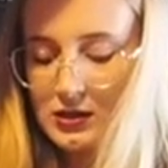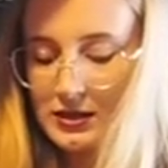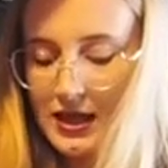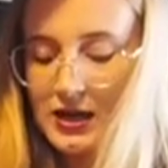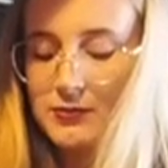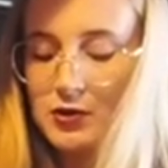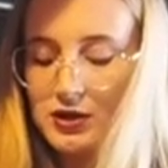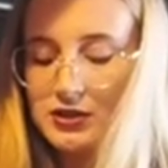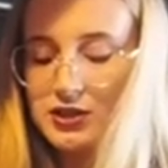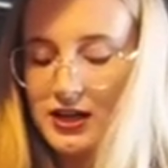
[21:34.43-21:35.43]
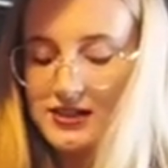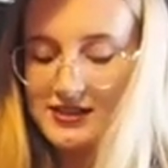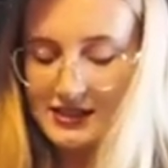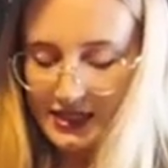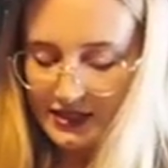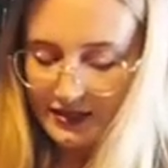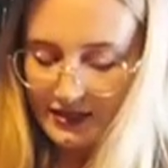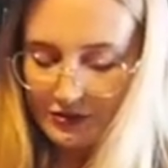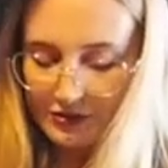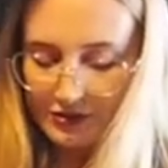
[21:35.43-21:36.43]
Then I'm going to try to style it
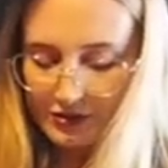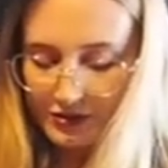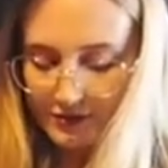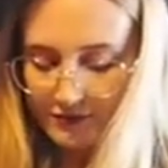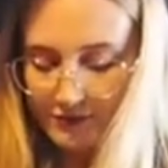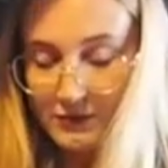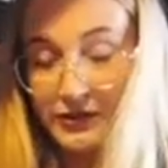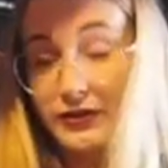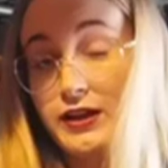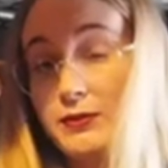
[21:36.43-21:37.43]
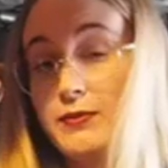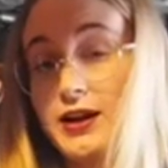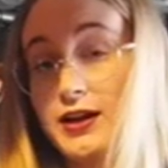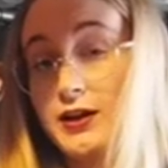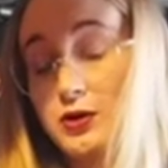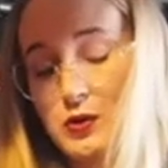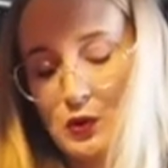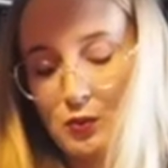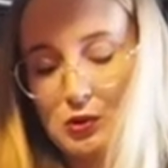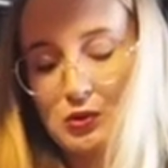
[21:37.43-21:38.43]
with like my
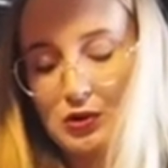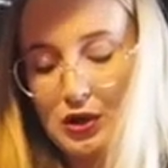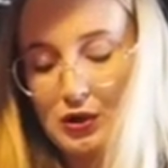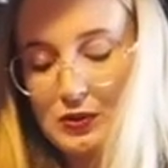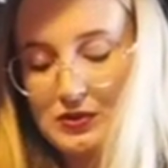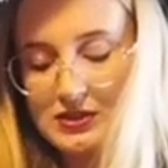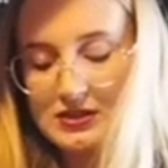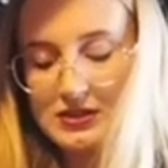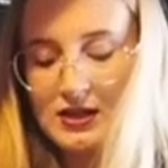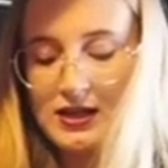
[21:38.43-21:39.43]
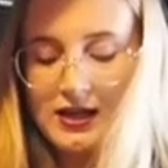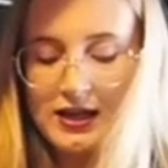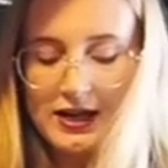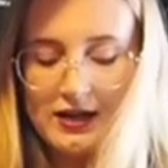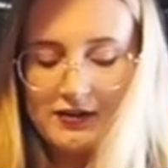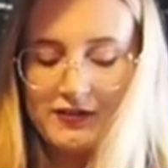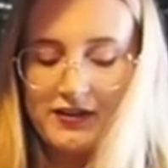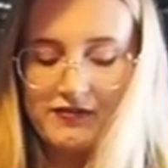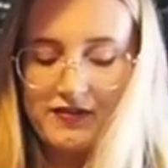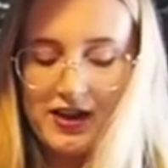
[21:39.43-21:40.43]
normal clothes. And if I
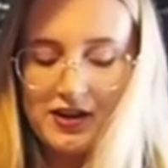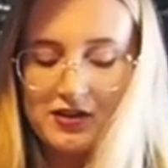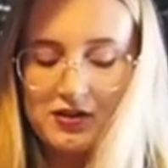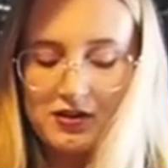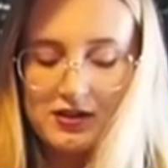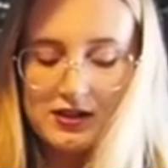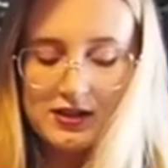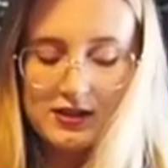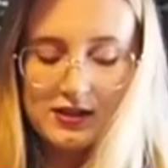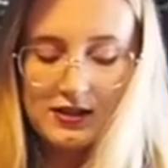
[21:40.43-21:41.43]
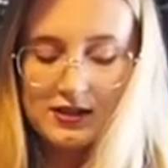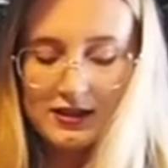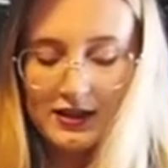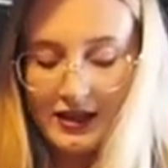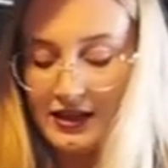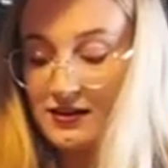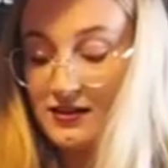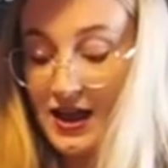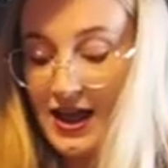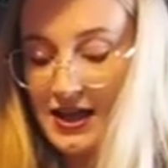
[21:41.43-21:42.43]
fail in
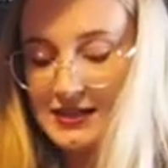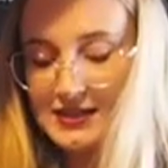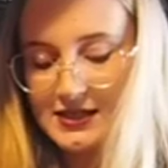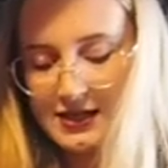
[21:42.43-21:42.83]
that,